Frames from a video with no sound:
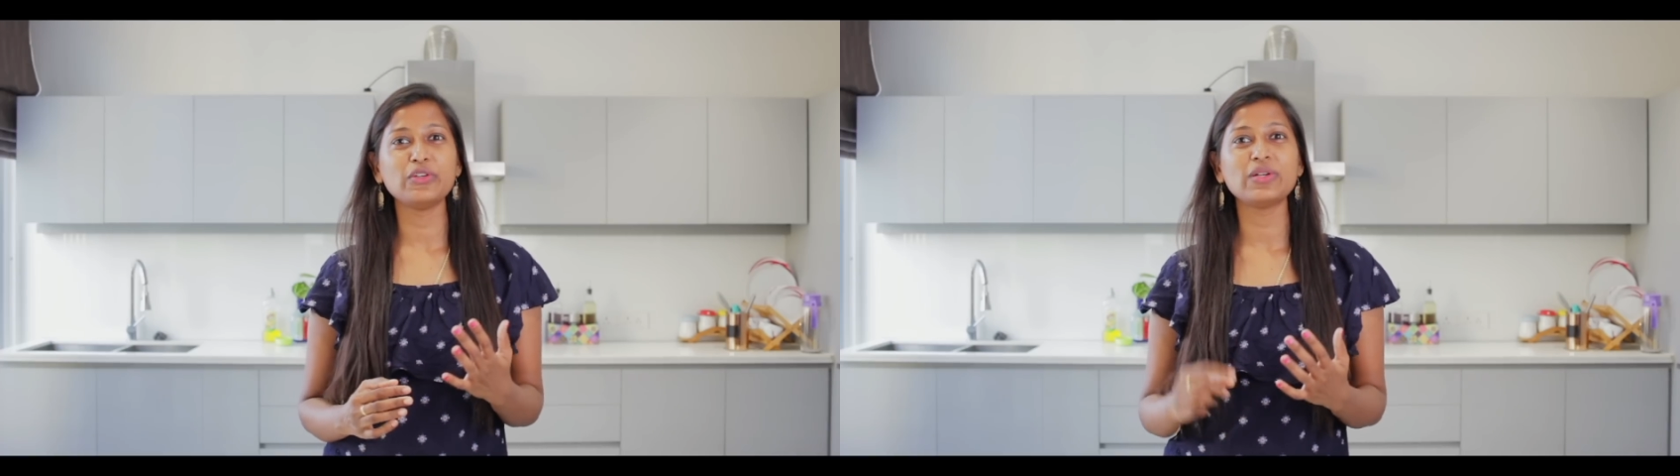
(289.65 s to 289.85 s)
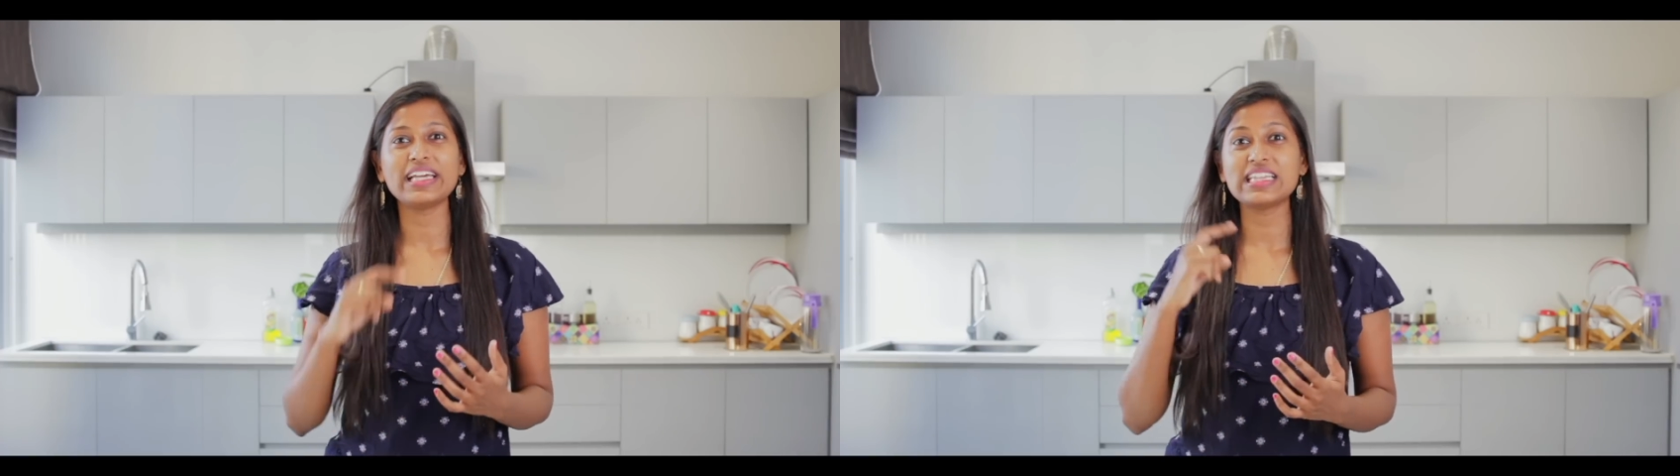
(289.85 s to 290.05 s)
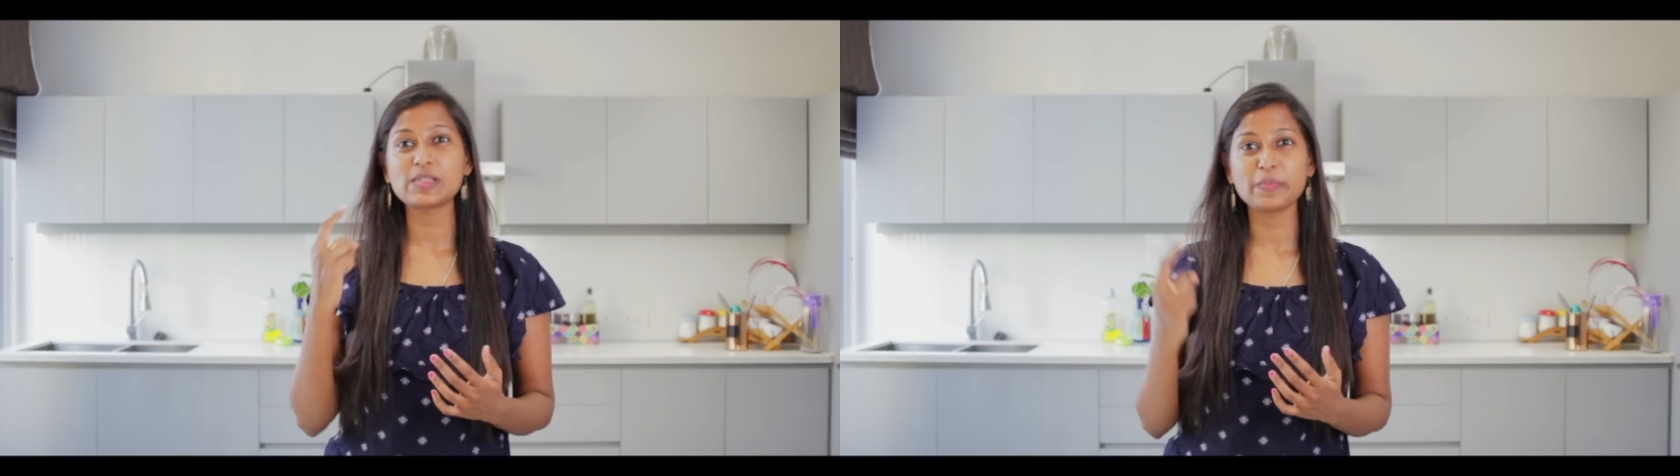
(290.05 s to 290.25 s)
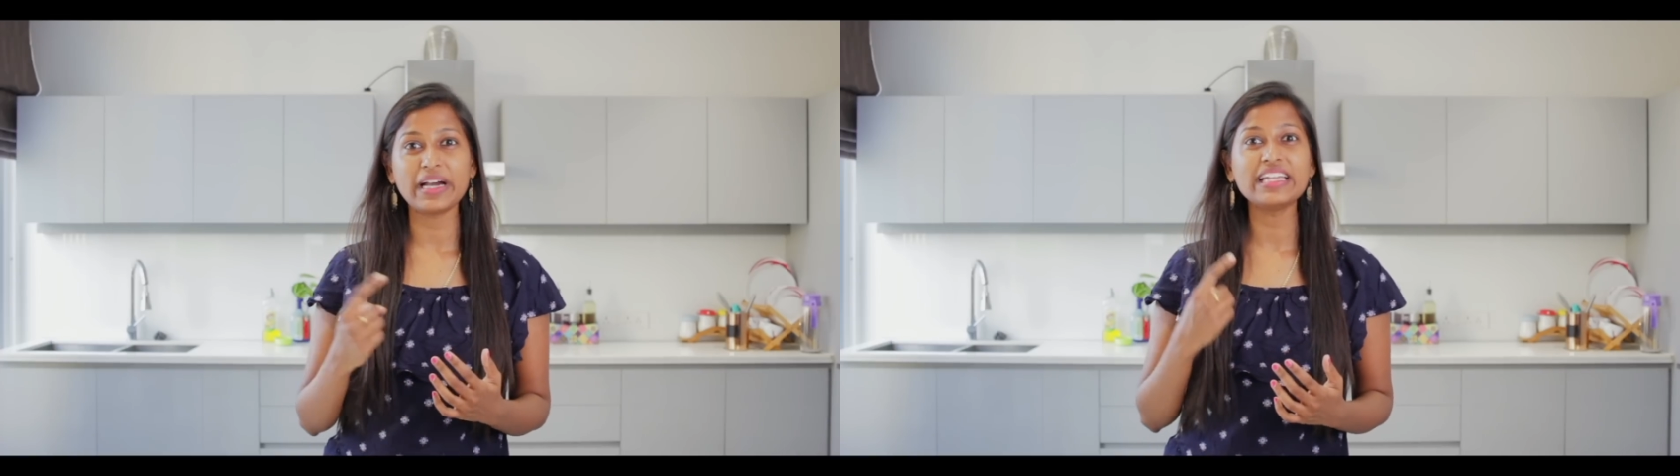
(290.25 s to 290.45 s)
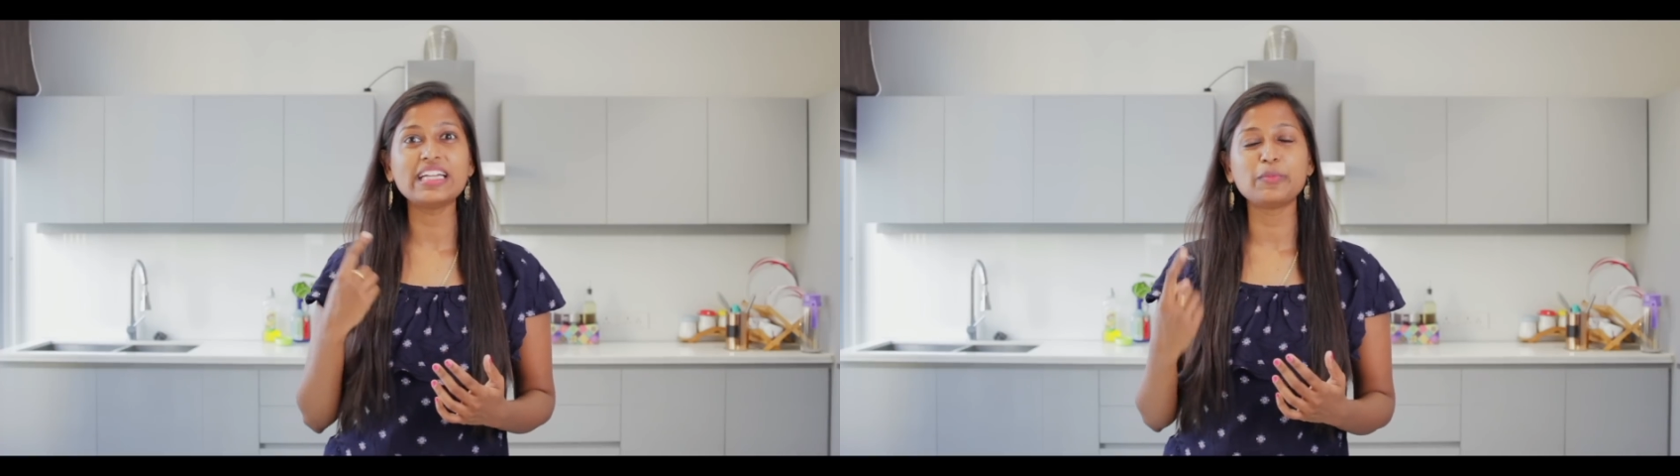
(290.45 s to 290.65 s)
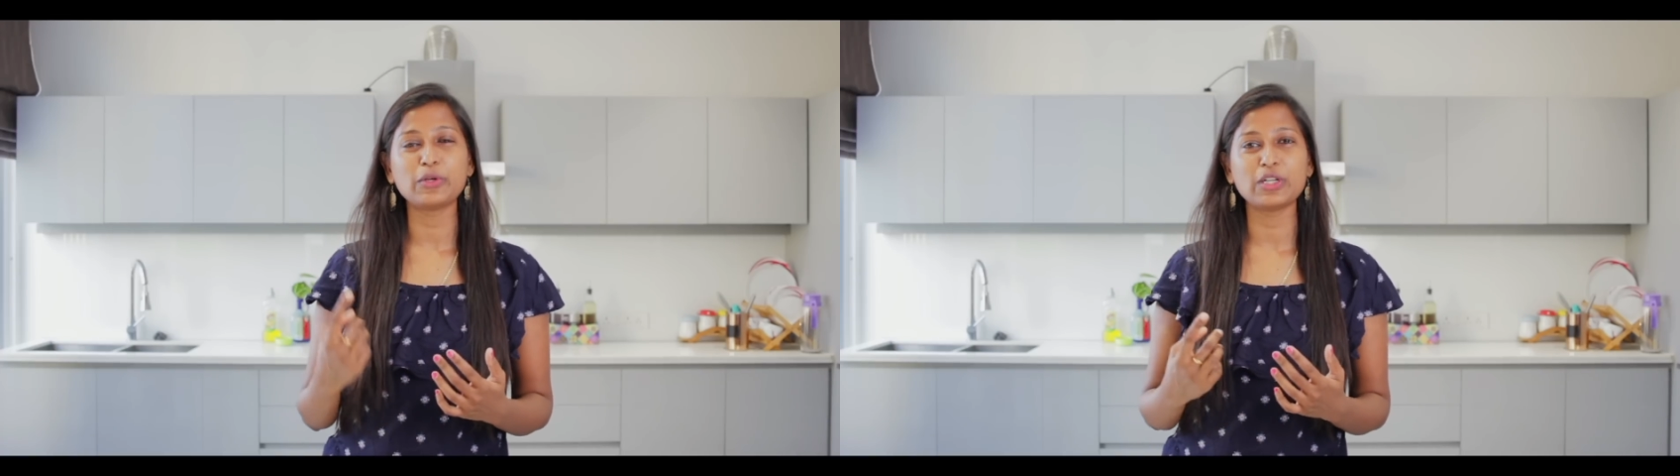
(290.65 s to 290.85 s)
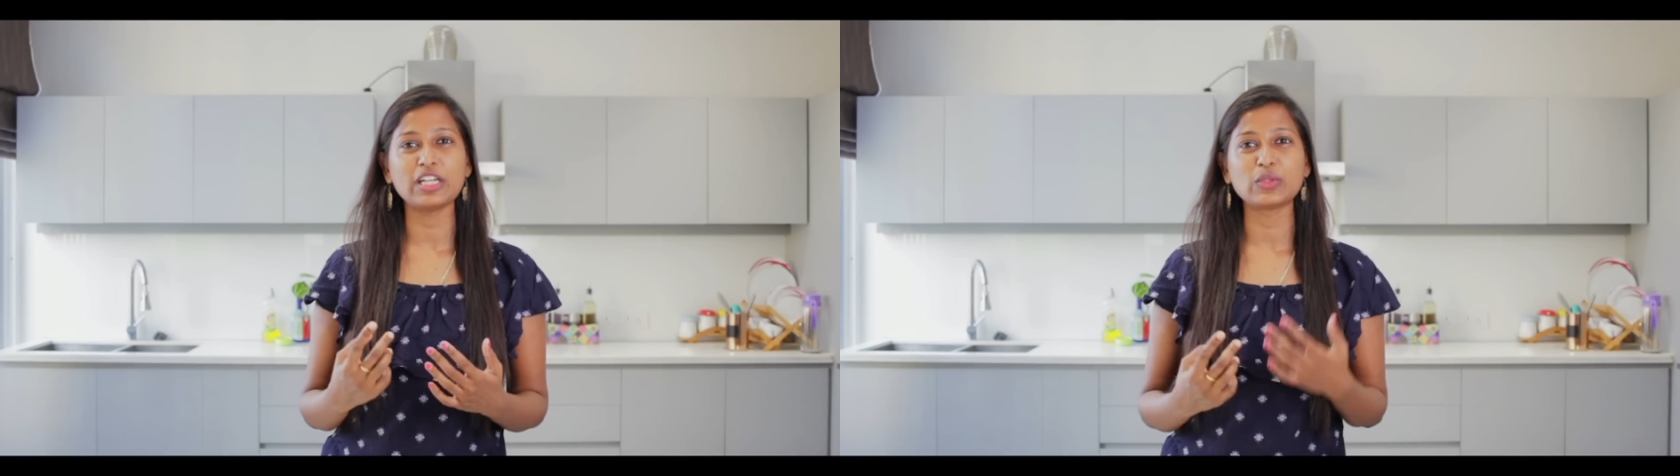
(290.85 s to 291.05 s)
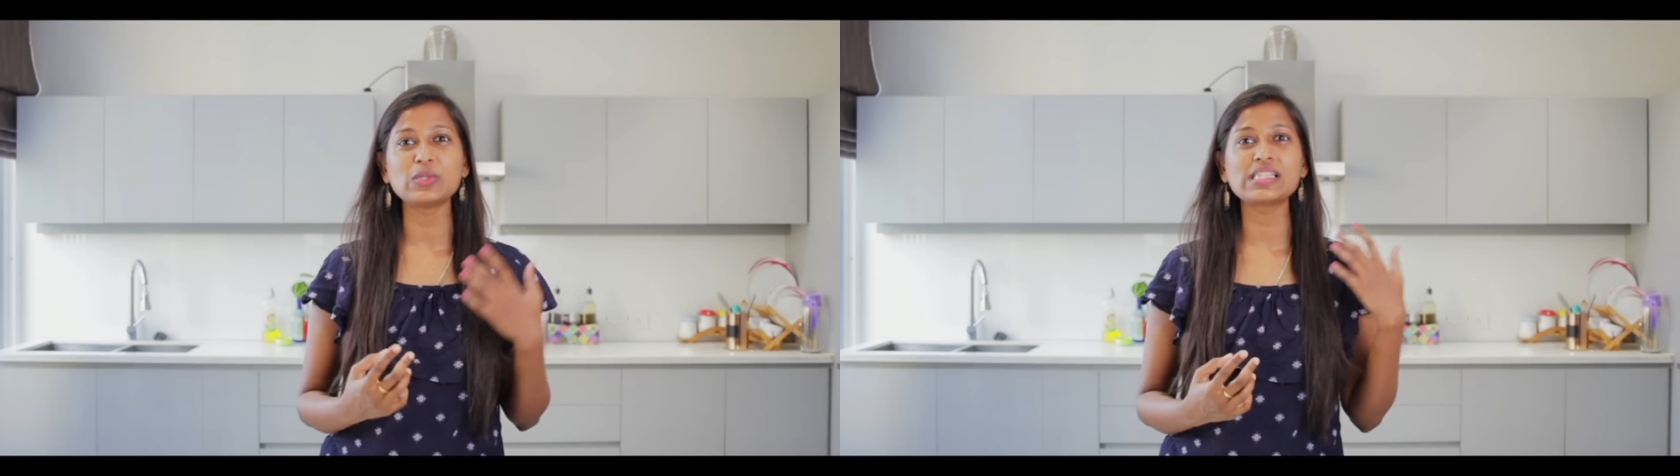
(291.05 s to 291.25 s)
you like the spiral
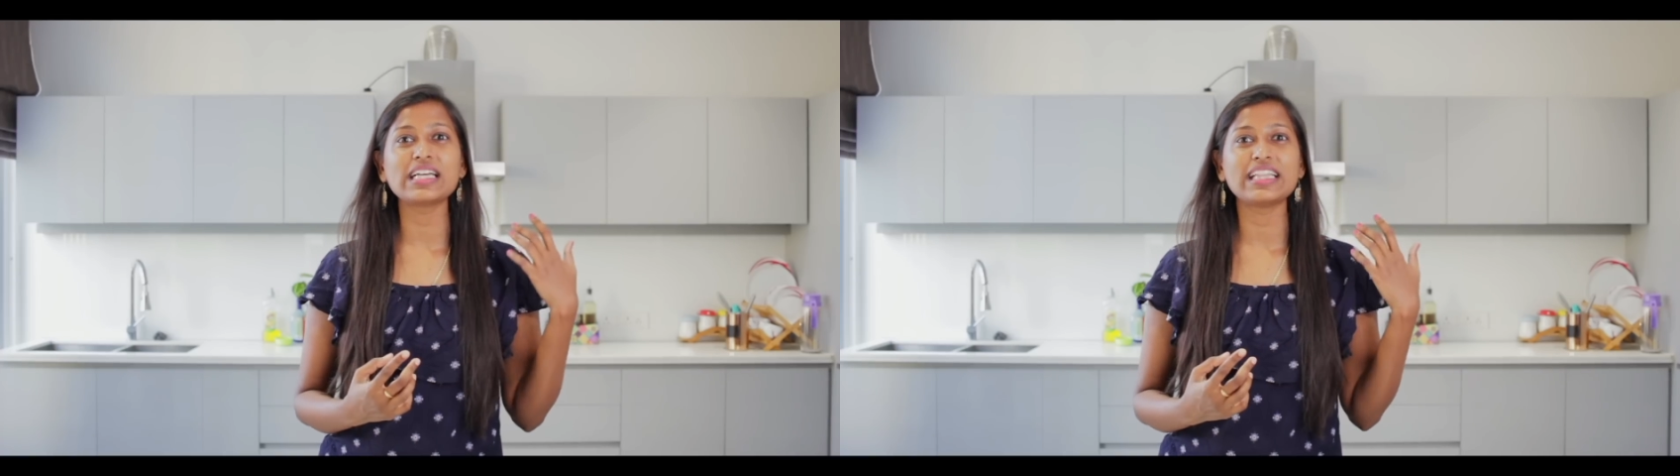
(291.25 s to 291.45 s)
potatoes